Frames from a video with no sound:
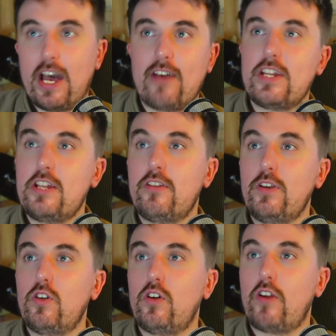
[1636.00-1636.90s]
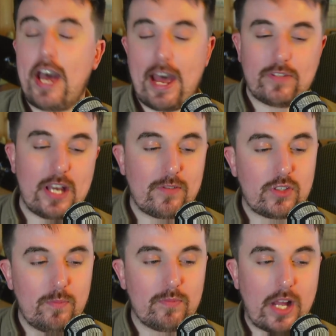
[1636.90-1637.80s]
an interview done, or I have to have
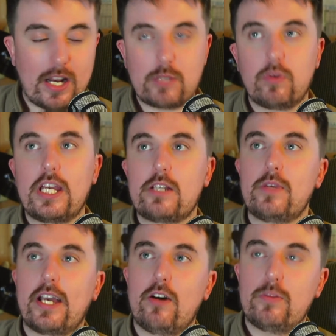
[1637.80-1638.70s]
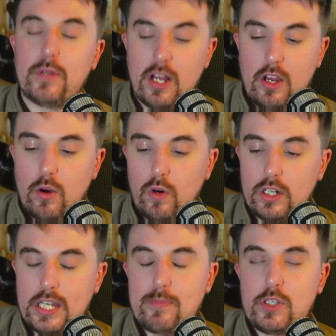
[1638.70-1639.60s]
something, and that's what keeps me accountable. What
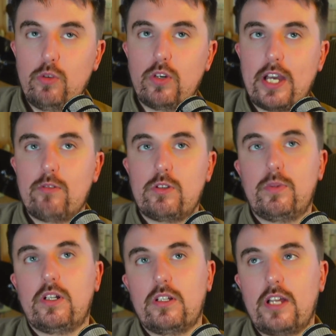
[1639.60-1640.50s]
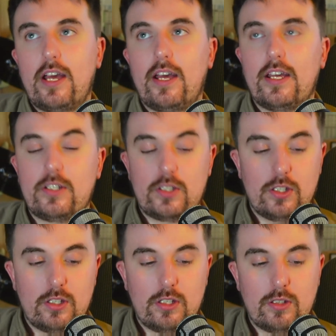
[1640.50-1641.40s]
keeps you accountable
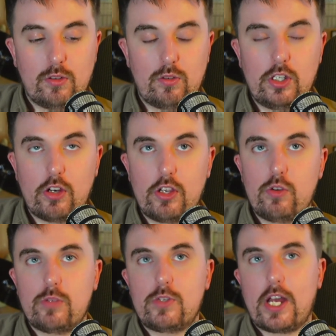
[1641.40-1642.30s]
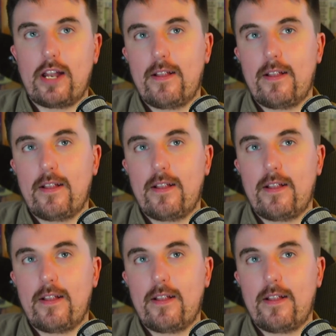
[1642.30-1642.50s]
to your YouTube channel?